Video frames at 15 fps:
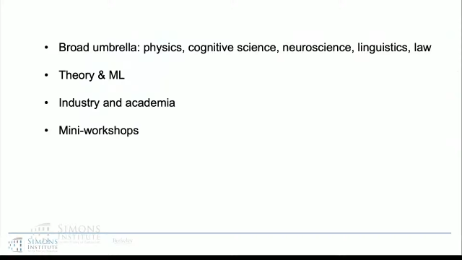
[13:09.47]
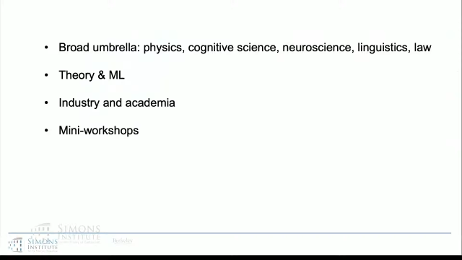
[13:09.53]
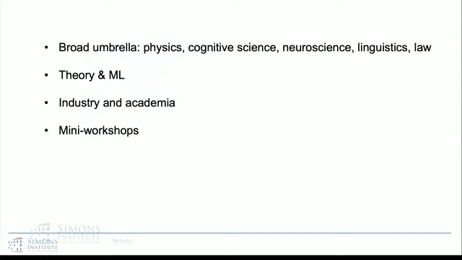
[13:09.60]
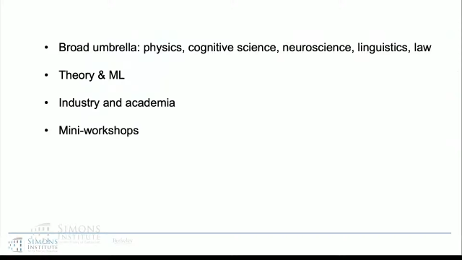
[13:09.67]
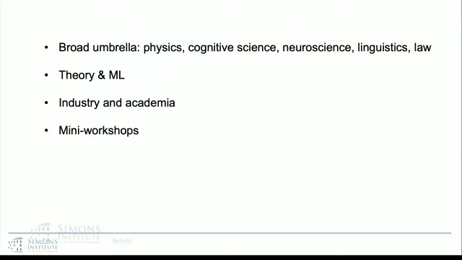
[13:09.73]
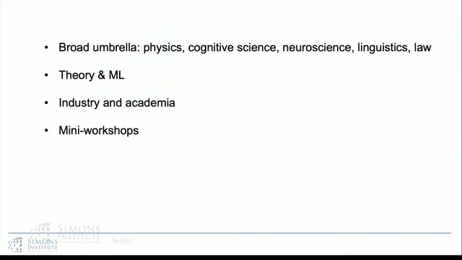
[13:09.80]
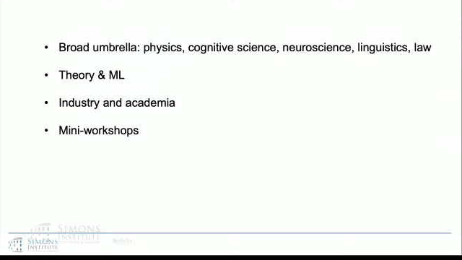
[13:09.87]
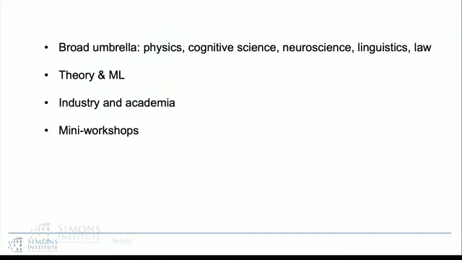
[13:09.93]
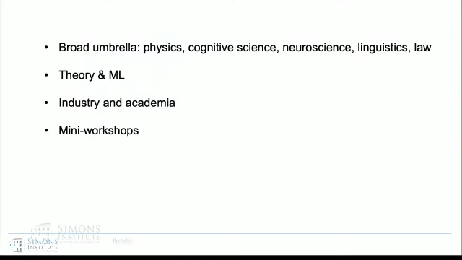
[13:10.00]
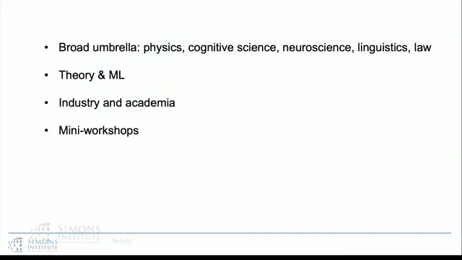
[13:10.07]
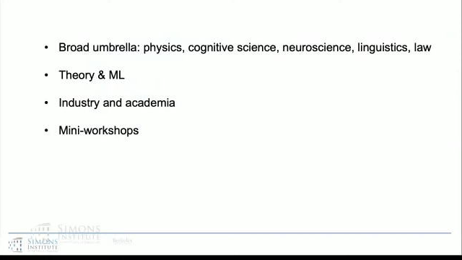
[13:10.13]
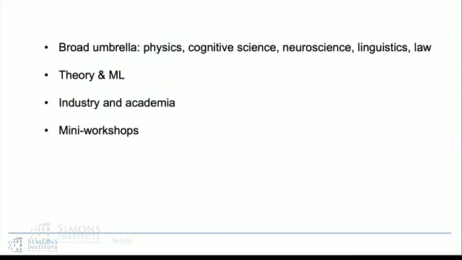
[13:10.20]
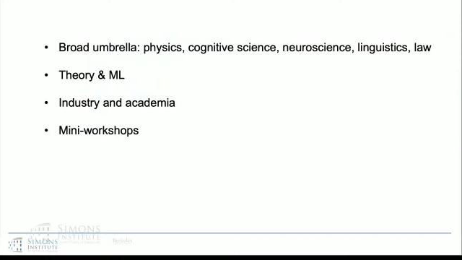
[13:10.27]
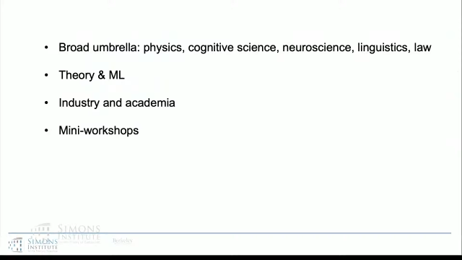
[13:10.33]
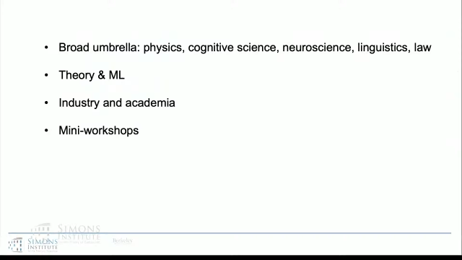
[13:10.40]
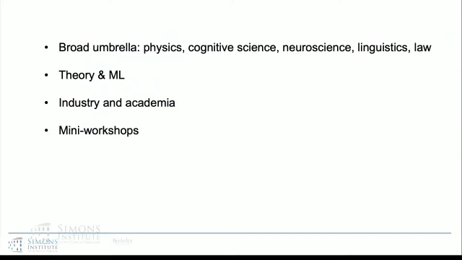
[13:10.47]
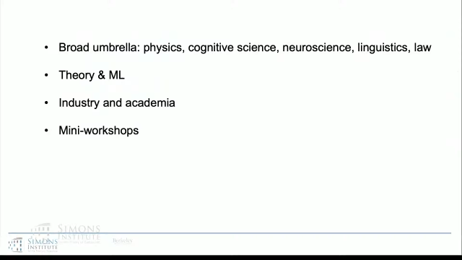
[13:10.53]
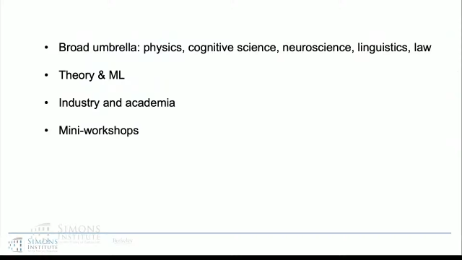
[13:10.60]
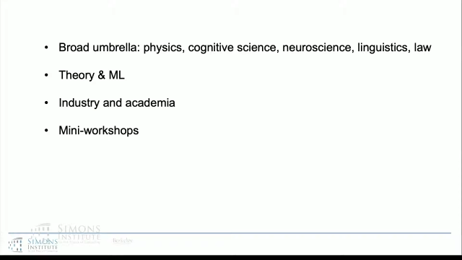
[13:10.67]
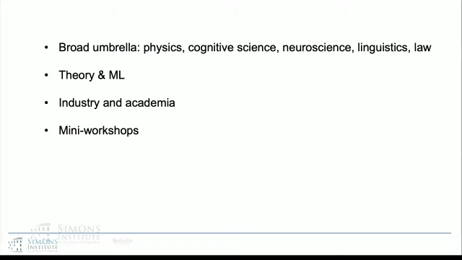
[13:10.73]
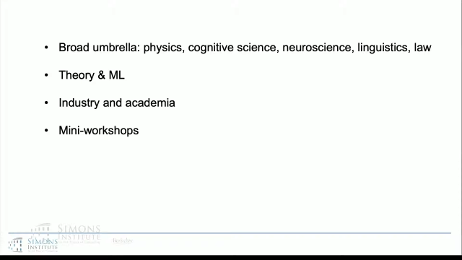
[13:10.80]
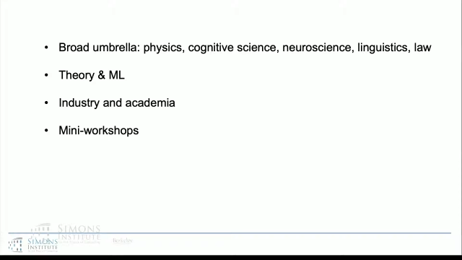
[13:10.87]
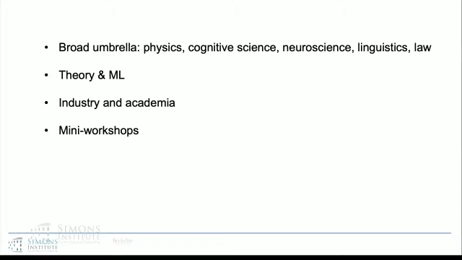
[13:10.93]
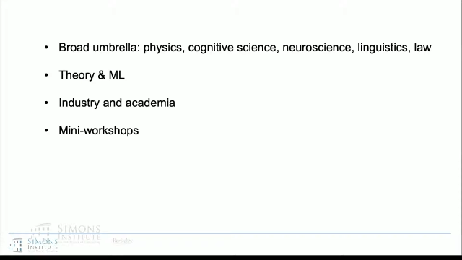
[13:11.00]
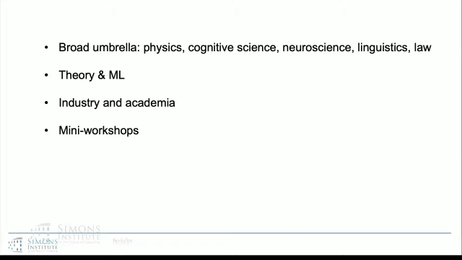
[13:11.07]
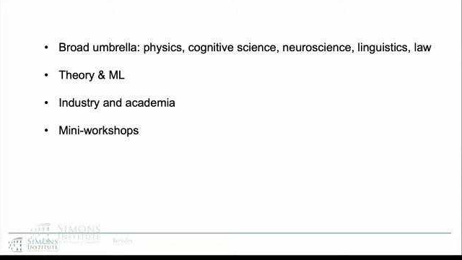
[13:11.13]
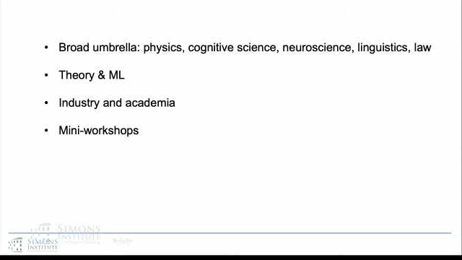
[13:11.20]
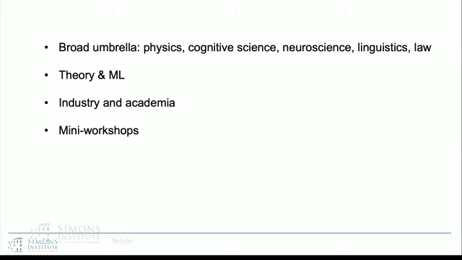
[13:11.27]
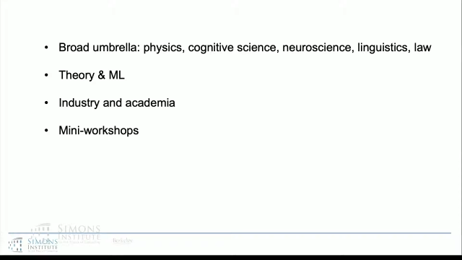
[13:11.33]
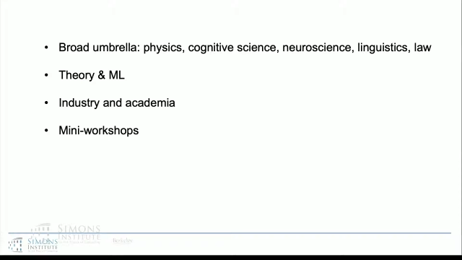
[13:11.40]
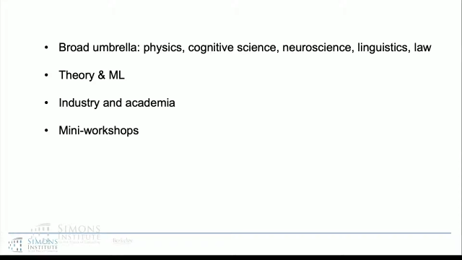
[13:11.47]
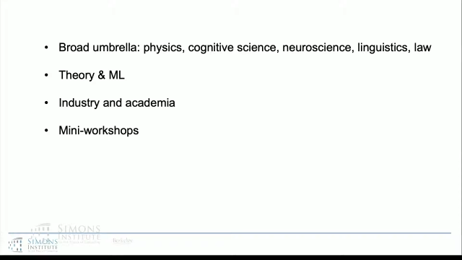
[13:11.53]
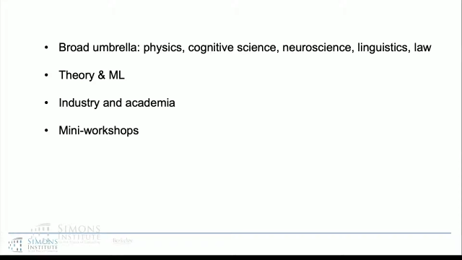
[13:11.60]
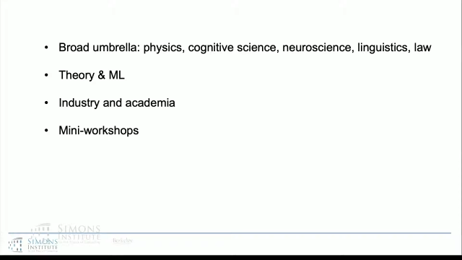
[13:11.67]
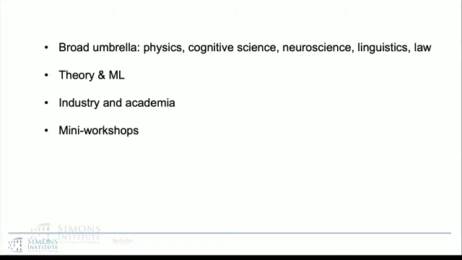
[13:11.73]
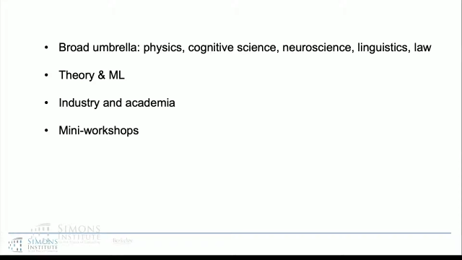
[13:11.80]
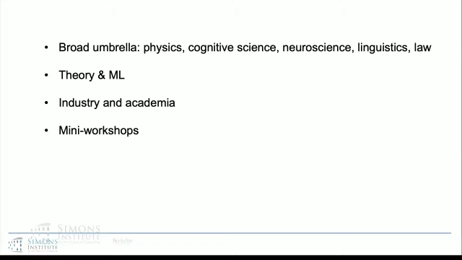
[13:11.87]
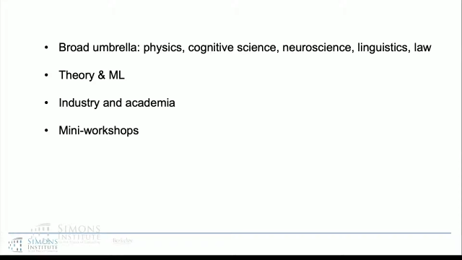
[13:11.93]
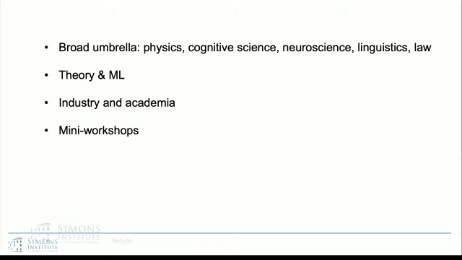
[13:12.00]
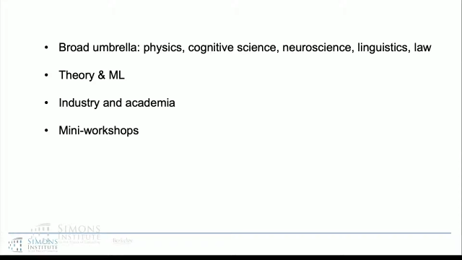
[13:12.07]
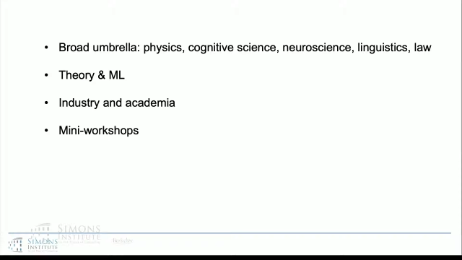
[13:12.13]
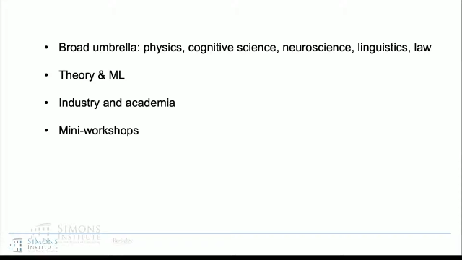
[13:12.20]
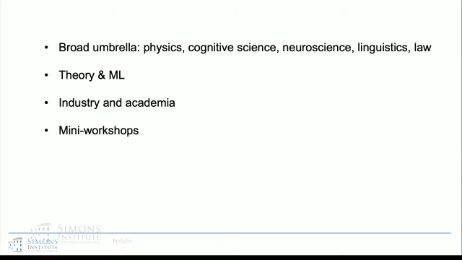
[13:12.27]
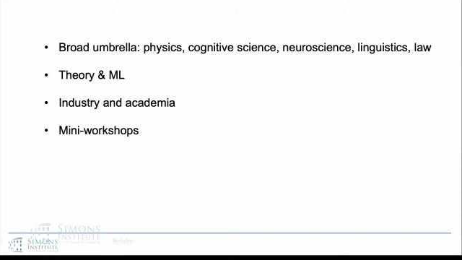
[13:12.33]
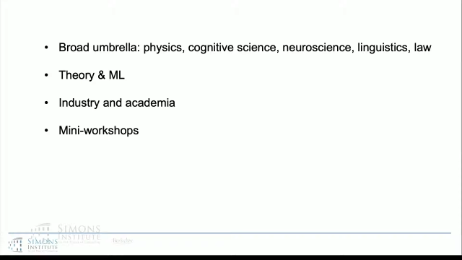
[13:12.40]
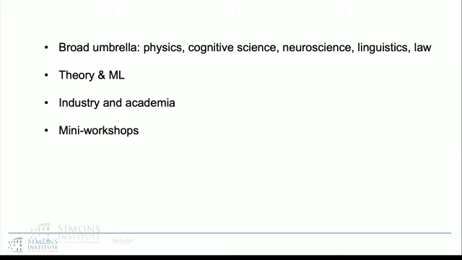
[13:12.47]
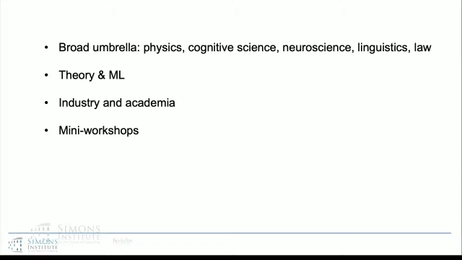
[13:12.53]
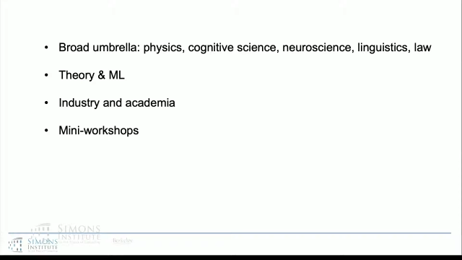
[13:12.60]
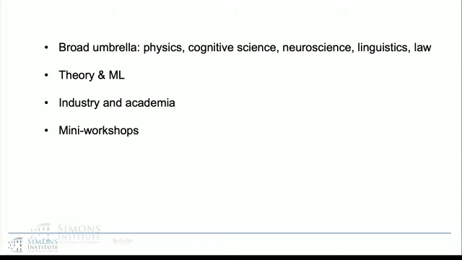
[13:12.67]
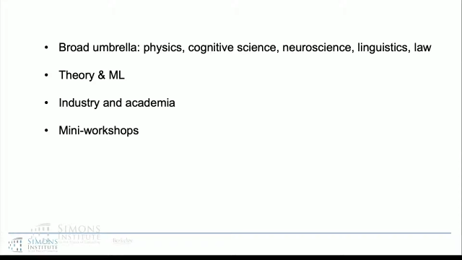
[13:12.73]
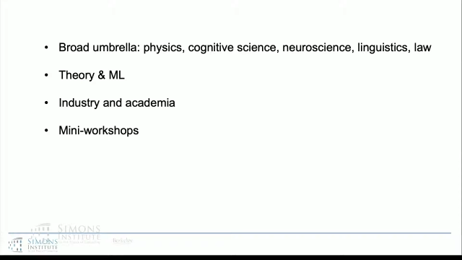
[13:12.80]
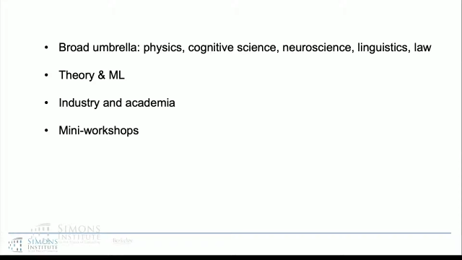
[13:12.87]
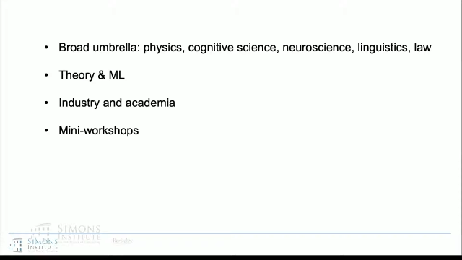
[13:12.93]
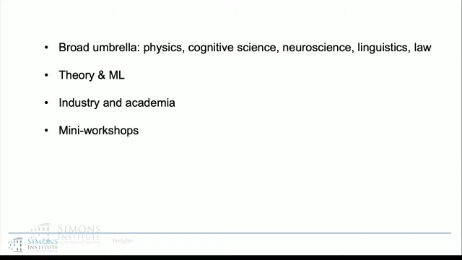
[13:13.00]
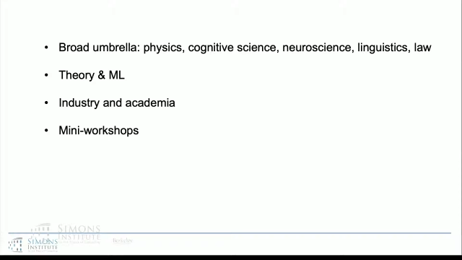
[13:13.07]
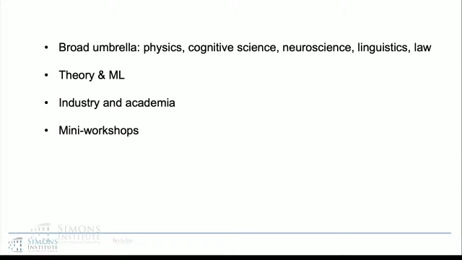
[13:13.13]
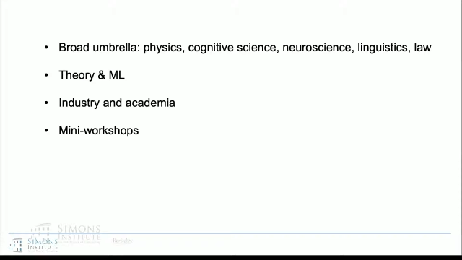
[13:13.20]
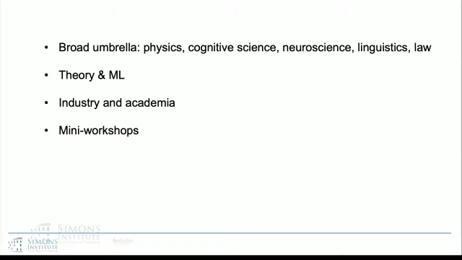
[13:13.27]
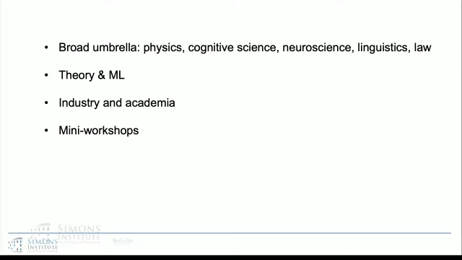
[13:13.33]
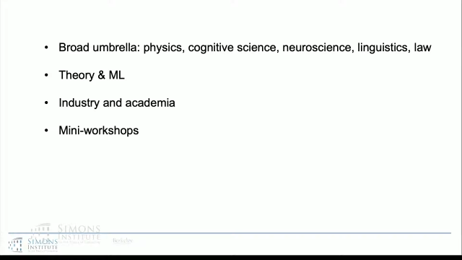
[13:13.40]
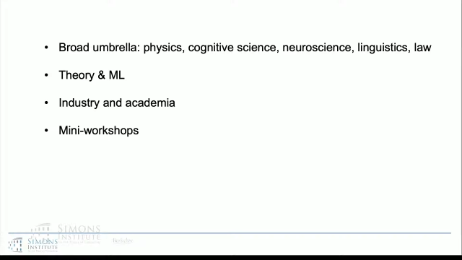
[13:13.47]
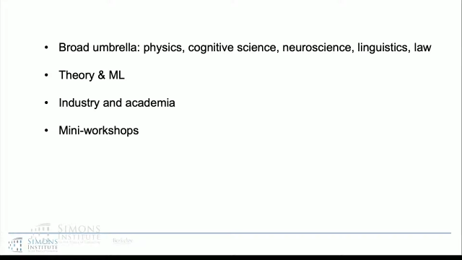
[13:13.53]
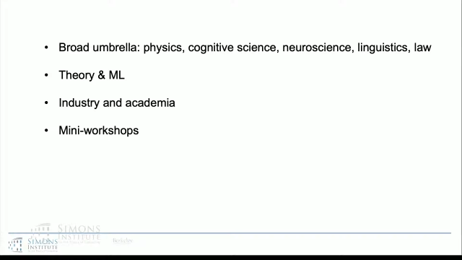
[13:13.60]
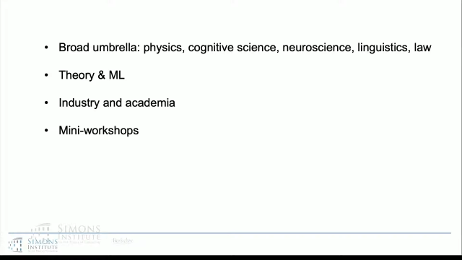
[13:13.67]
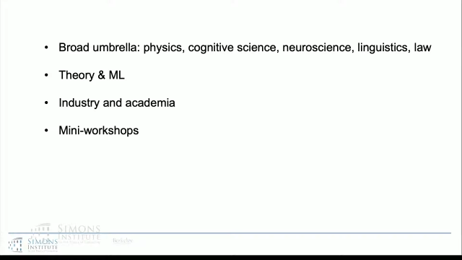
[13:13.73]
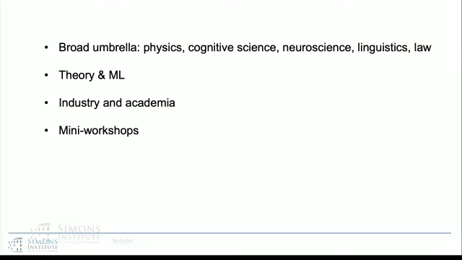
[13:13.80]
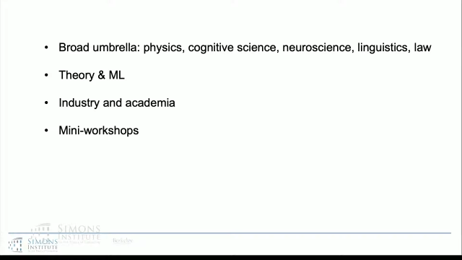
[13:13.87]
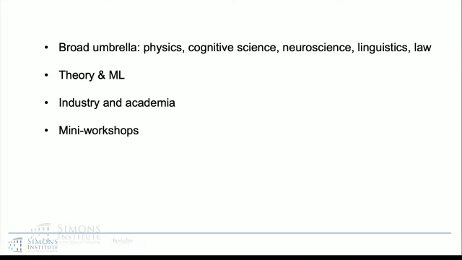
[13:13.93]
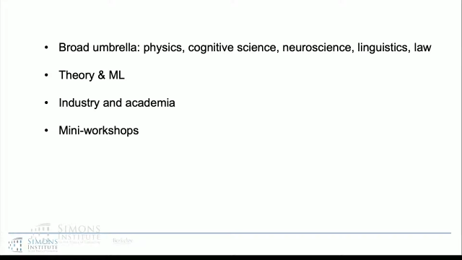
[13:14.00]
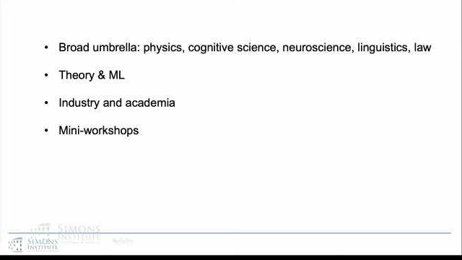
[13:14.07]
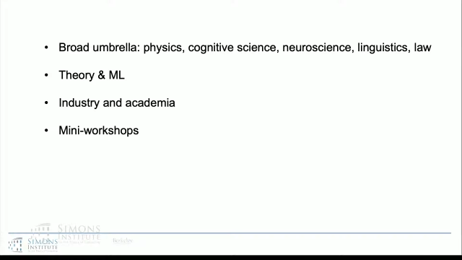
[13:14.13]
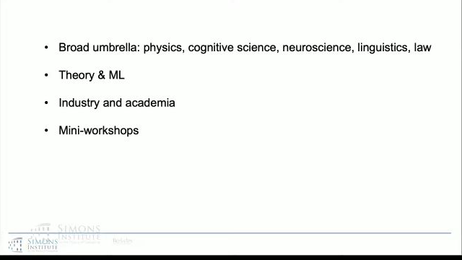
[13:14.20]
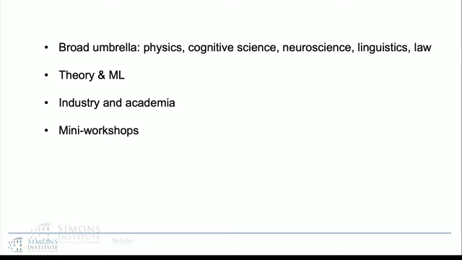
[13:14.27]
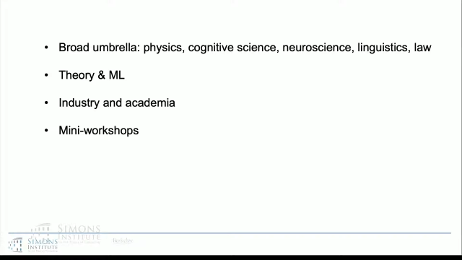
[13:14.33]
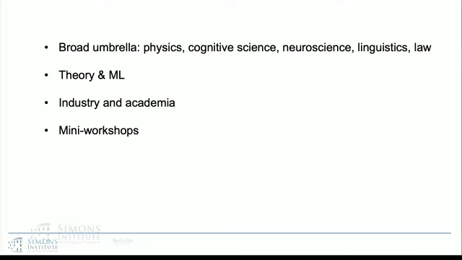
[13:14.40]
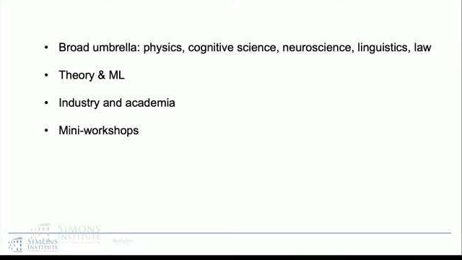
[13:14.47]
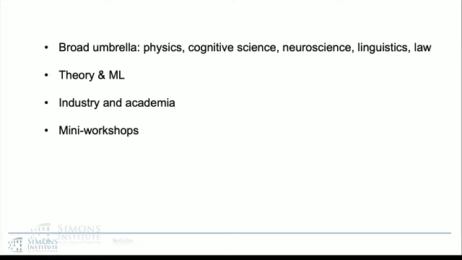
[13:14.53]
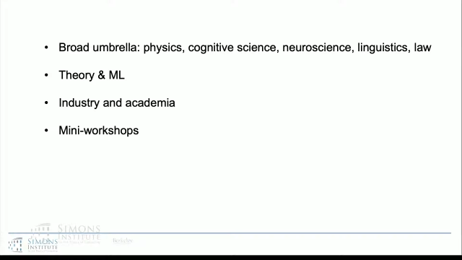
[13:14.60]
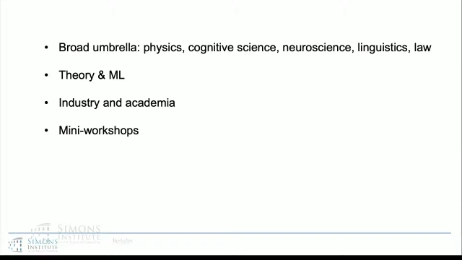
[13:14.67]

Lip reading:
(no speaker visible)